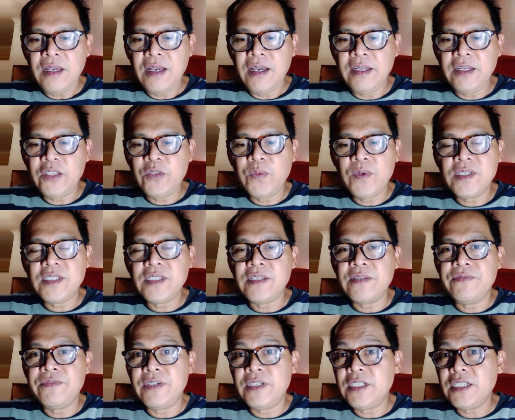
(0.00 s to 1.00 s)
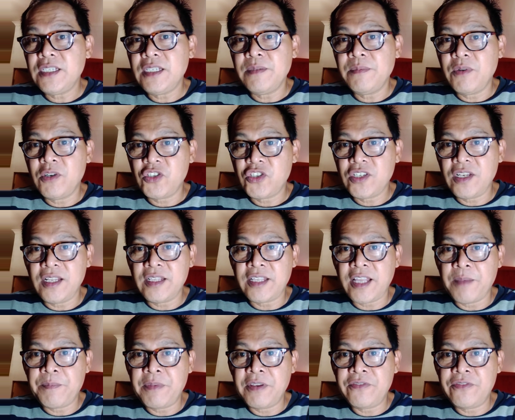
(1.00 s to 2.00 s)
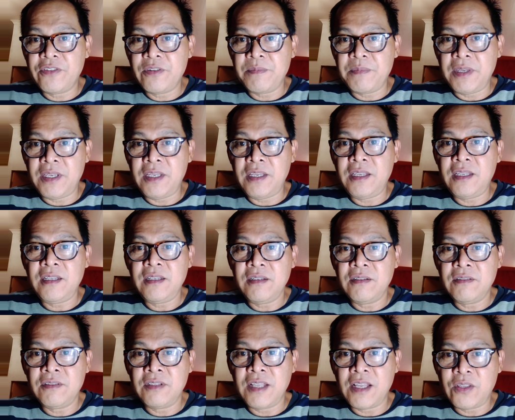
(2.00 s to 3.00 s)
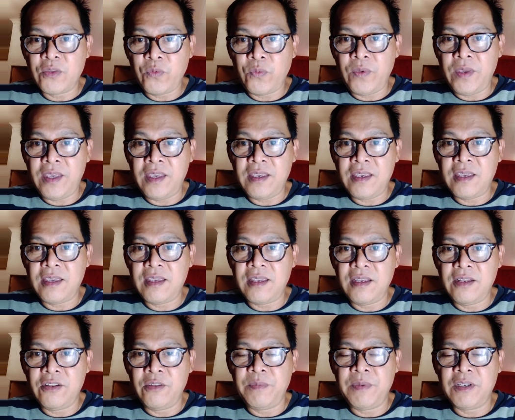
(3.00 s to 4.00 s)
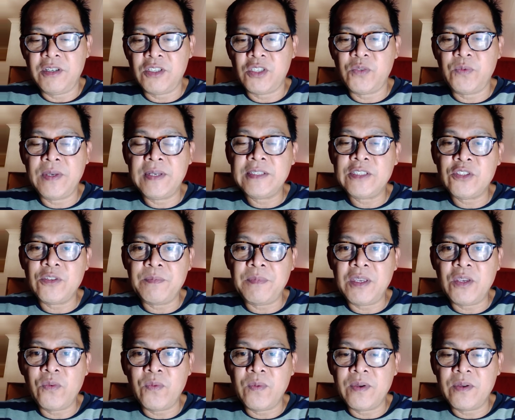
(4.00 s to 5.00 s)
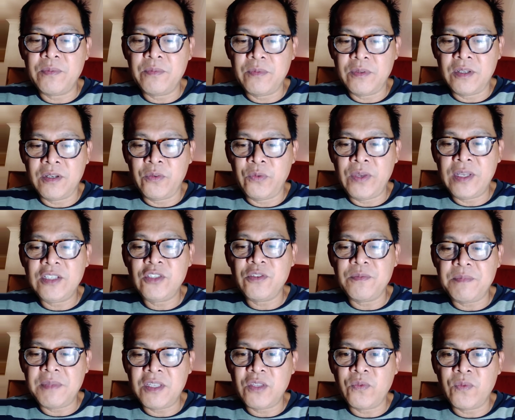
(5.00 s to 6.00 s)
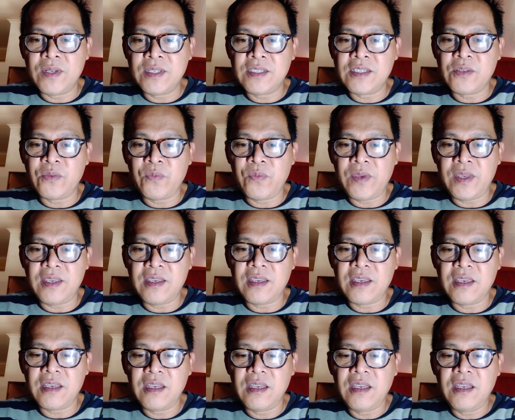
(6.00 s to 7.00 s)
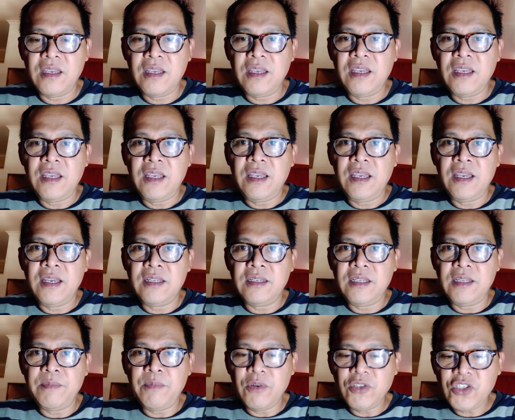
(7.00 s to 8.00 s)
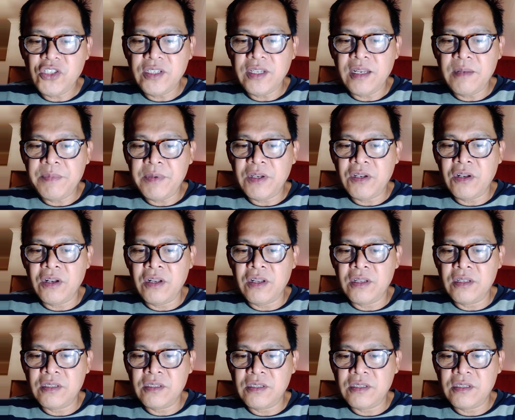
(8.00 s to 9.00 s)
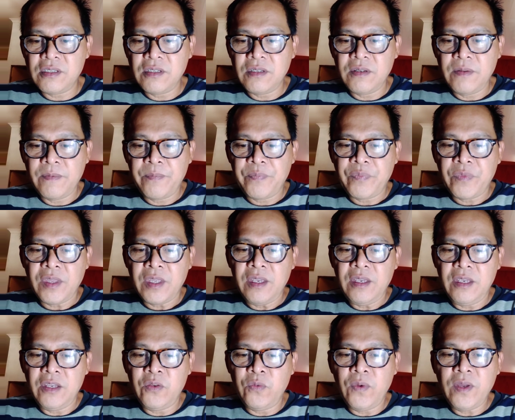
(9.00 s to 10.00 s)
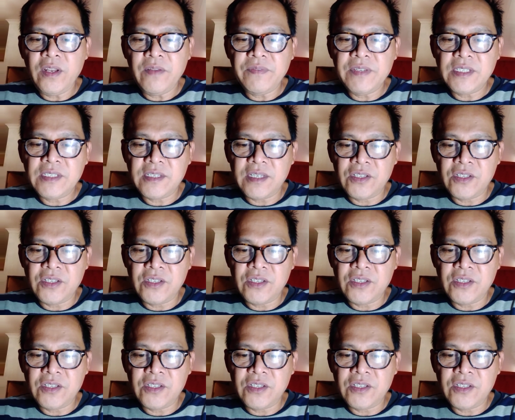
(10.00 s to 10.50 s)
And it was a very emotional topic for me on that week, because we had to meet once a week. And emotional because in one of the